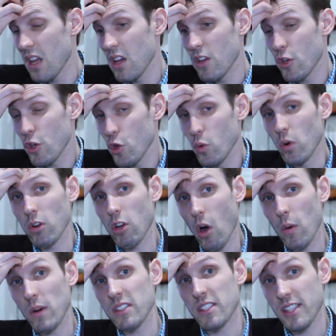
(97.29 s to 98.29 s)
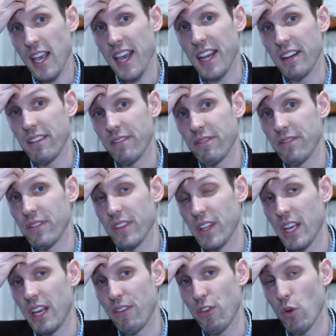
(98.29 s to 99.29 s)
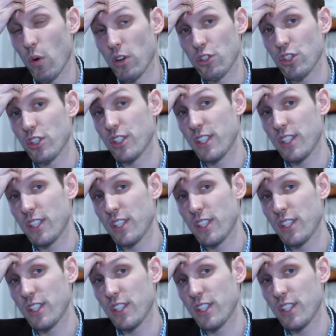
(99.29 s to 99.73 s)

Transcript: You will go insane if you are just